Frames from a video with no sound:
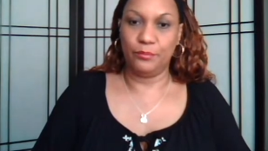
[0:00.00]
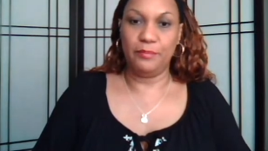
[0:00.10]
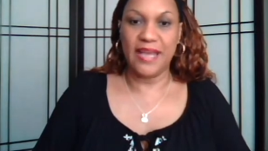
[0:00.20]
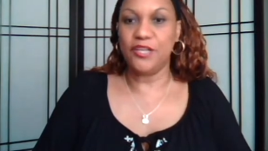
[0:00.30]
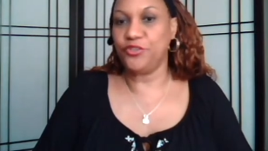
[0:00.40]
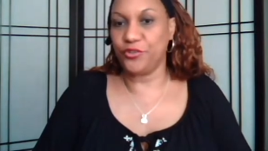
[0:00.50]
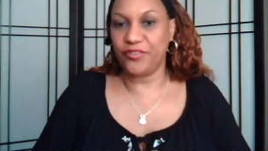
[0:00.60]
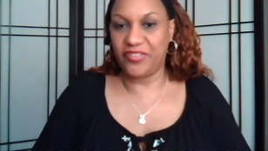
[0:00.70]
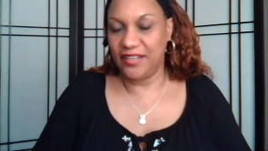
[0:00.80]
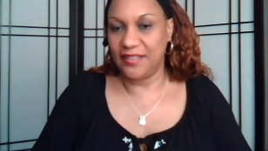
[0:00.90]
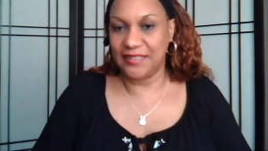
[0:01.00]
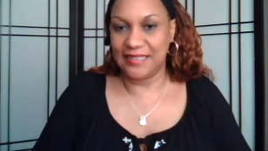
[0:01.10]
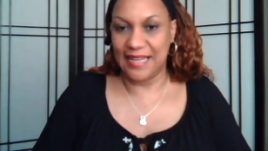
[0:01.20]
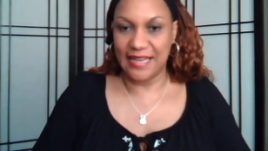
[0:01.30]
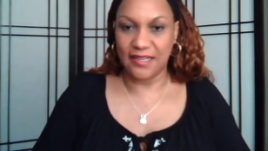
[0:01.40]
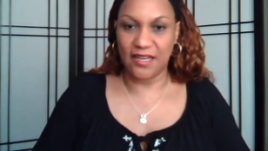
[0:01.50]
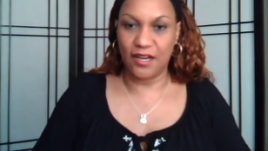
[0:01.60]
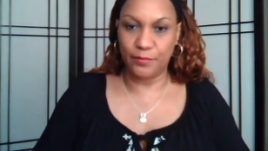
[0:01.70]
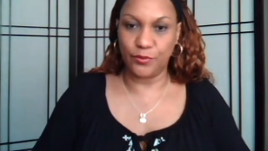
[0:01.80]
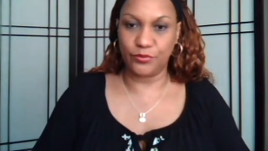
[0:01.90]
major things that
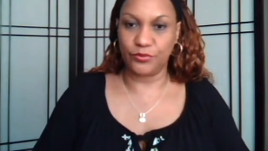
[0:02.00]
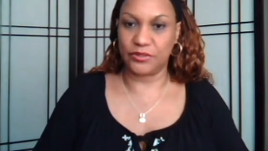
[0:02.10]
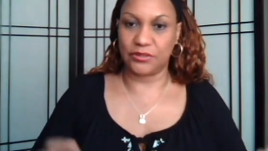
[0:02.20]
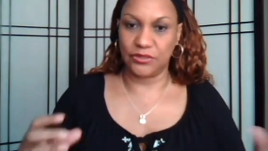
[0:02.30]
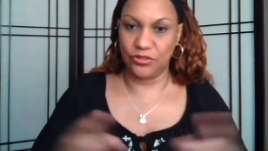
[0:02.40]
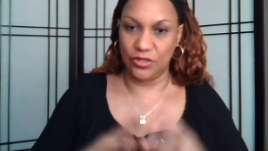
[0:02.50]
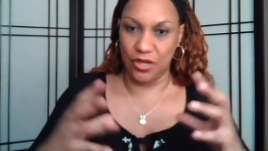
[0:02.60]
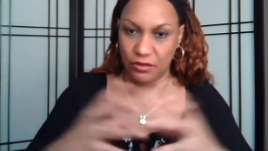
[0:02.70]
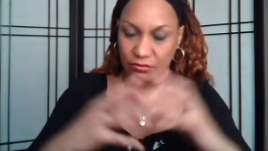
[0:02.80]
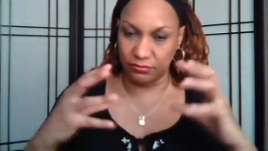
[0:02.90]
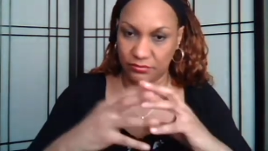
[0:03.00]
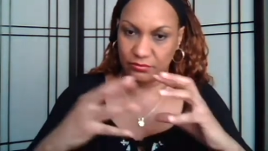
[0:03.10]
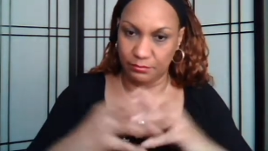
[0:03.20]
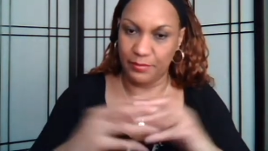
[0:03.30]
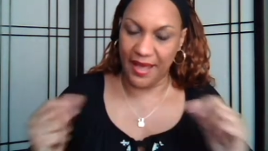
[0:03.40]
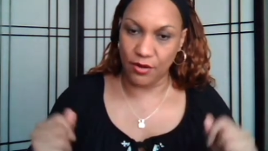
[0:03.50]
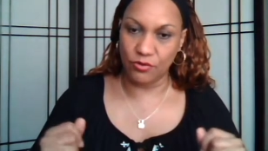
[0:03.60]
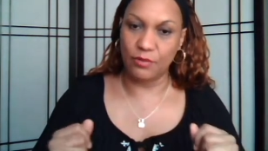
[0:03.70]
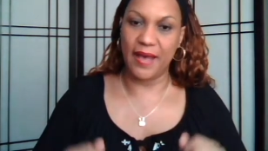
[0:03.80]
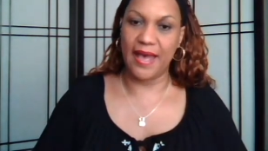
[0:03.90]
couples, you know,
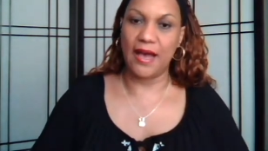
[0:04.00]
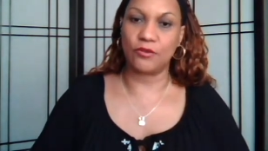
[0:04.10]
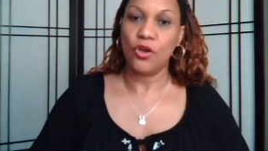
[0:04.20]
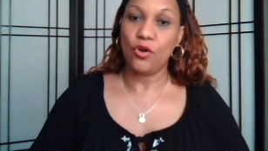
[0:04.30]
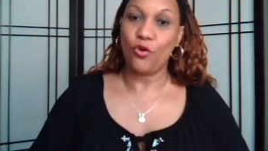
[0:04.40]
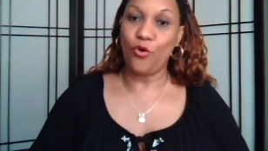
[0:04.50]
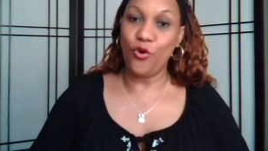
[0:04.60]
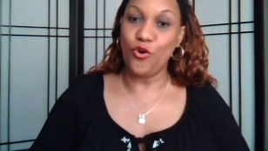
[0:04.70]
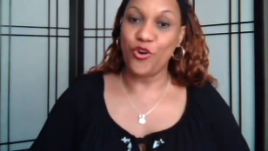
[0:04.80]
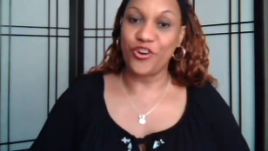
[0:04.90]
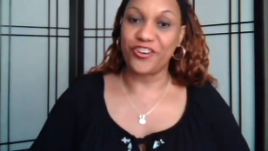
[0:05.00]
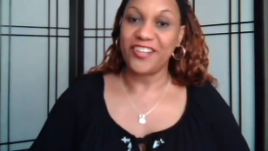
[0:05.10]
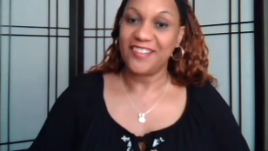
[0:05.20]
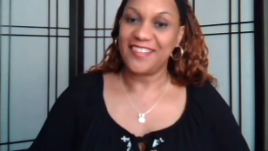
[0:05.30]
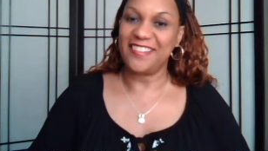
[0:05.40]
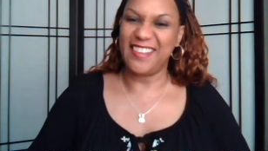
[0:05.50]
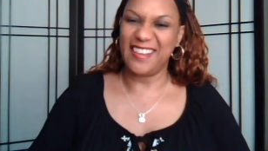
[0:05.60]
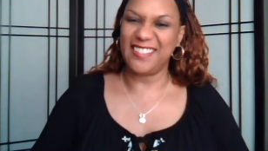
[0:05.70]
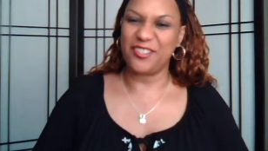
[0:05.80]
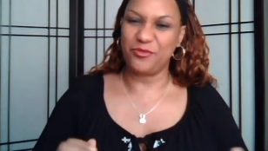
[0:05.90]
battle about, or the
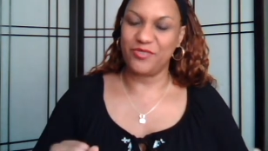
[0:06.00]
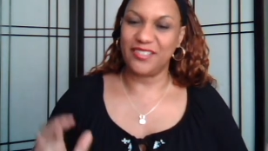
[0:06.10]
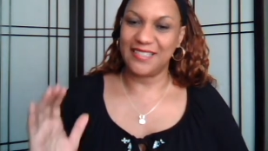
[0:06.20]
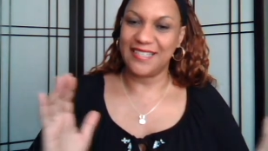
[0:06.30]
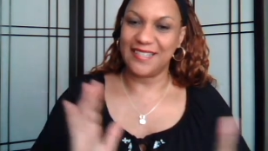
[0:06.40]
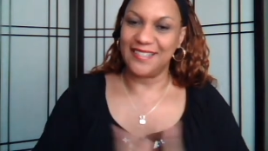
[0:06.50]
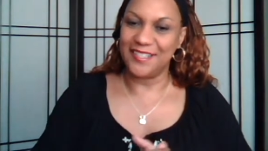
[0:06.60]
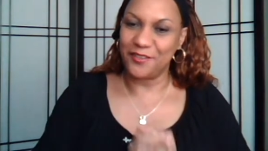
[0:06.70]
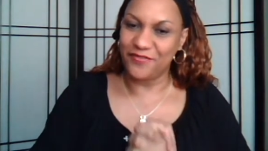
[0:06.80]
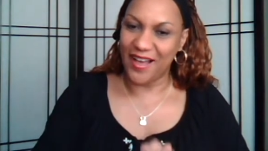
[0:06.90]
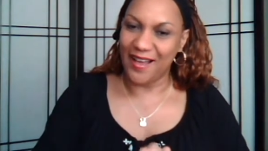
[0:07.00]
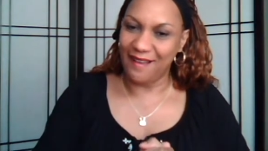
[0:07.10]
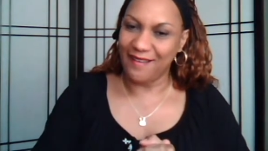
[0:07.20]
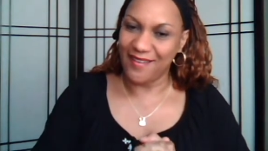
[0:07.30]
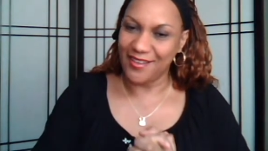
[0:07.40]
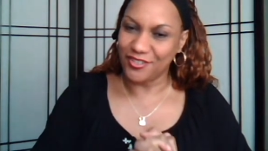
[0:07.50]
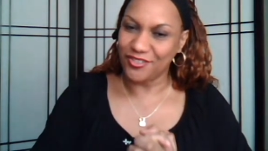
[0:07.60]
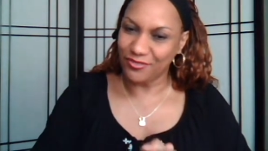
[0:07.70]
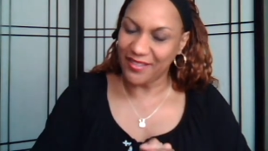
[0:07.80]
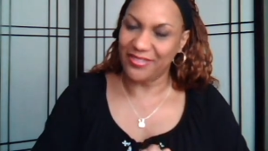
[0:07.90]
things that really solidify and
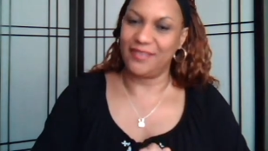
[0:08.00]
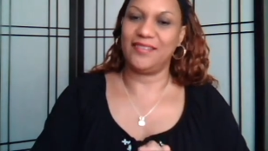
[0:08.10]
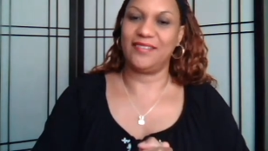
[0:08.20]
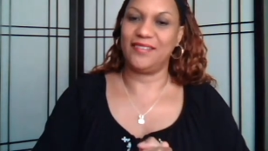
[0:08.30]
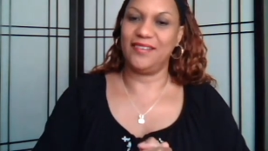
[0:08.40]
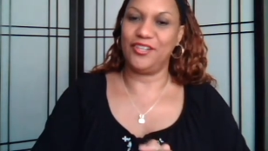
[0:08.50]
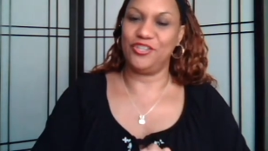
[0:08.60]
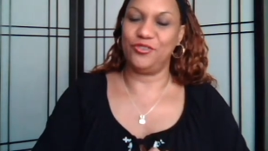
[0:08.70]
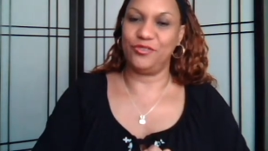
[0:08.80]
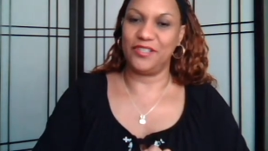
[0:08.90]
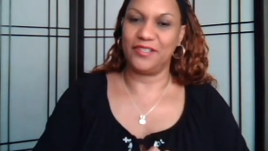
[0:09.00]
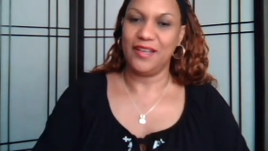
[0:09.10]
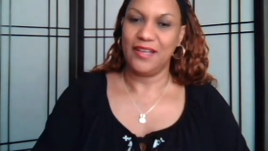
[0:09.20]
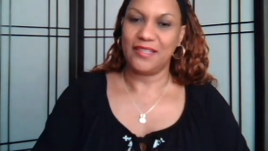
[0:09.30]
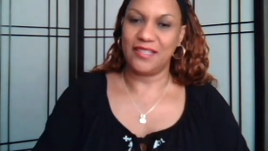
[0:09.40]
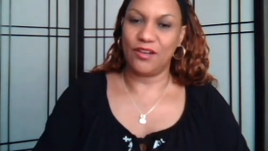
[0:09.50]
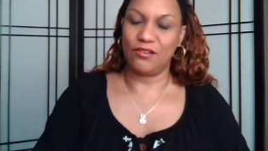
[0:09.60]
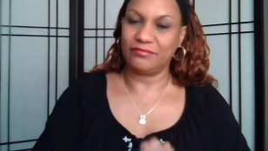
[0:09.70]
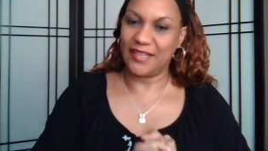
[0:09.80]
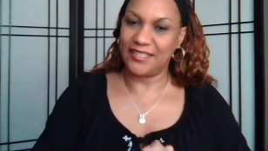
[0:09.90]
strengthen a union.
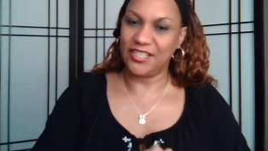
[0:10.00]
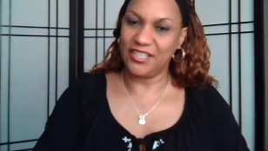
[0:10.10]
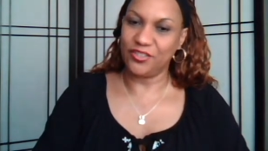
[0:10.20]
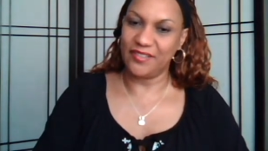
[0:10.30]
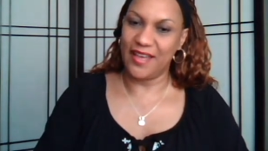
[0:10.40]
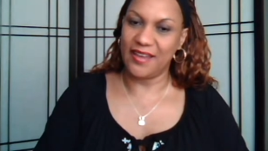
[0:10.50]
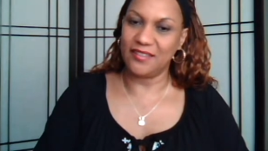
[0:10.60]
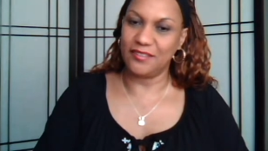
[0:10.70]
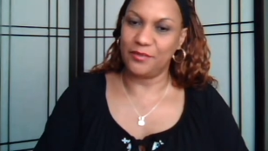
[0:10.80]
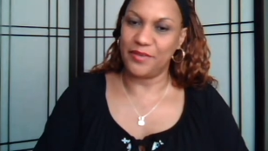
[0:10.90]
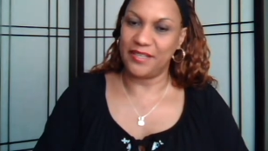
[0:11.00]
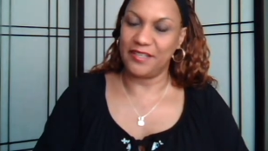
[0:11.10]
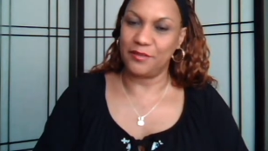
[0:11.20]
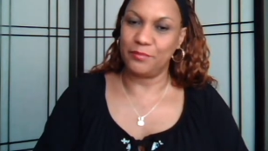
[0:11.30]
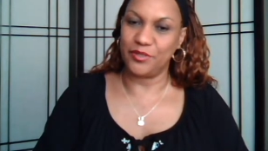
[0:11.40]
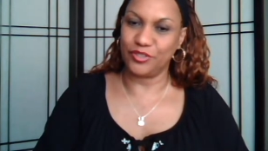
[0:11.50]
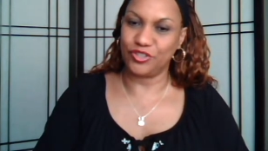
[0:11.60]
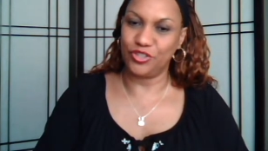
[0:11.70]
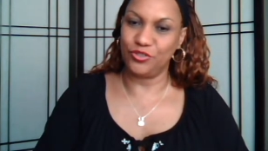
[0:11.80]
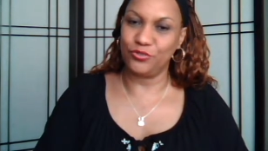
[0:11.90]
So I touch on that a little bit in the book
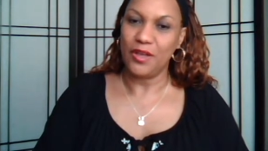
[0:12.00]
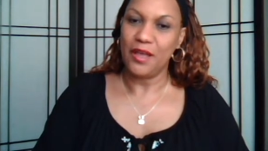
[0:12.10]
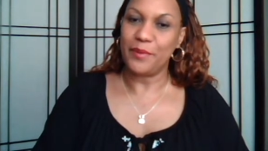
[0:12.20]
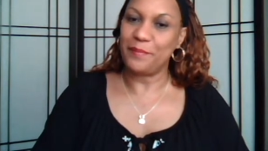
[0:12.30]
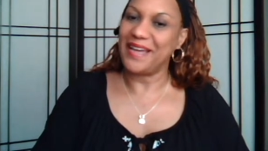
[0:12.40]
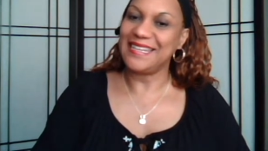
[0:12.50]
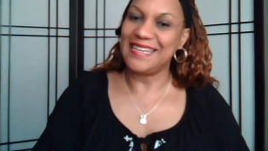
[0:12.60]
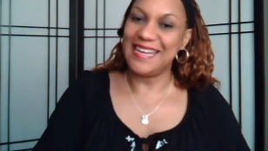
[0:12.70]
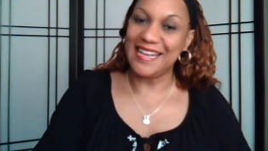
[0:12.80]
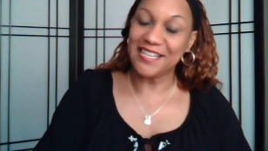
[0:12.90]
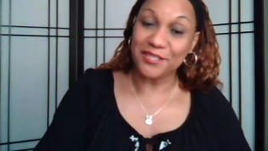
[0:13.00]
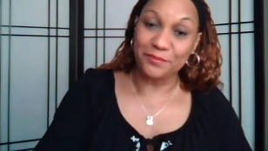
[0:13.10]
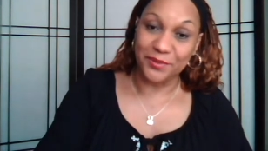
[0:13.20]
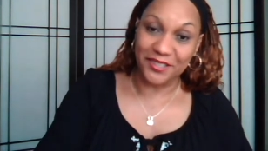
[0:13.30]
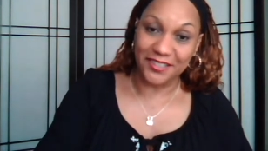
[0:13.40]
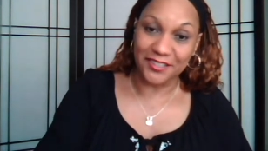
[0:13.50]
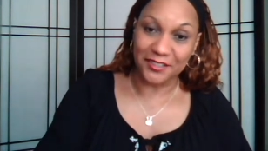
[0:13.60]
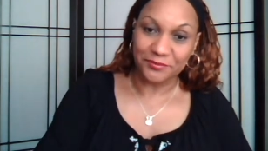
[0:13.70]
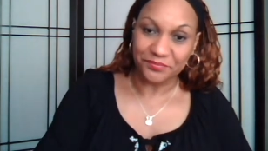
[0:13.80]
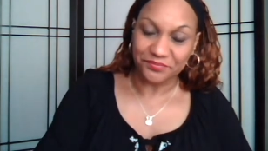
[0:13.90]
too. But my next book,